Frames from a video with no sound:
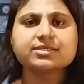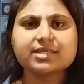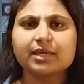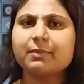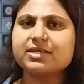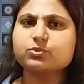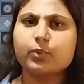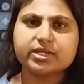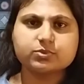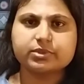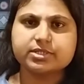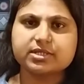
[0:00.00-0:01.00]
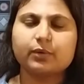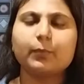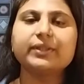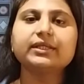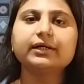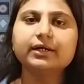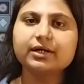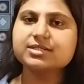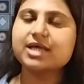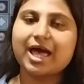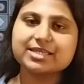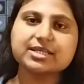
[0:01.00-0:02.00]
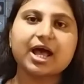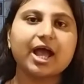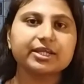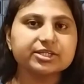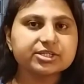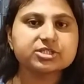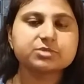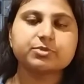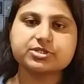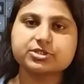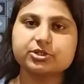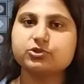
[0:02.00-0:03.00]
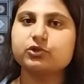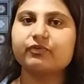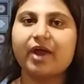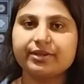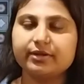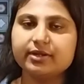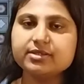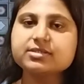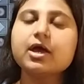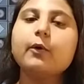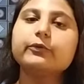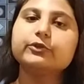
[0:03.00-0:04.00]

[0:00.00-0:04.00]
Same as vice versa. When the girls has the highest percentage of attendance,